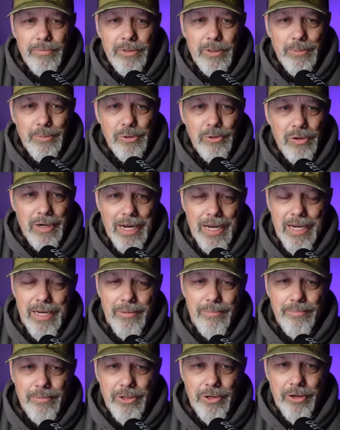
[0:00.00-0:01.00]

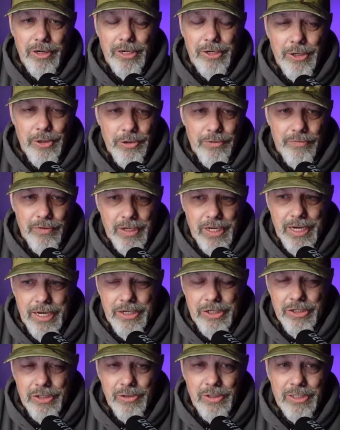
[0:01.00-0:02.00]
Subscribe, turn on
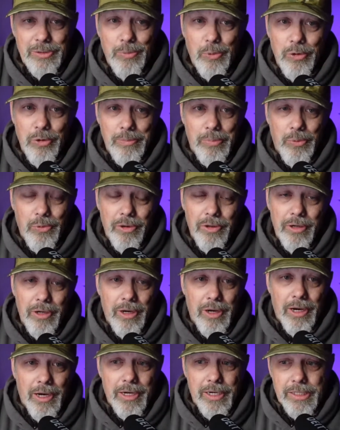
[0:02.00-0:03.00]
notification. It's more important,
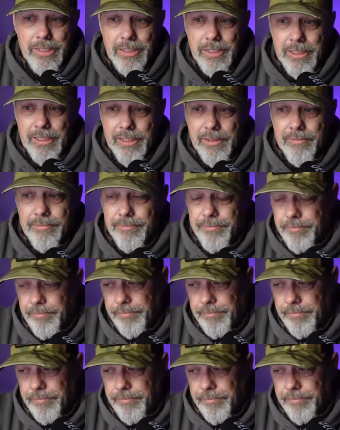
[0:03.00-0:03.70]
honestly,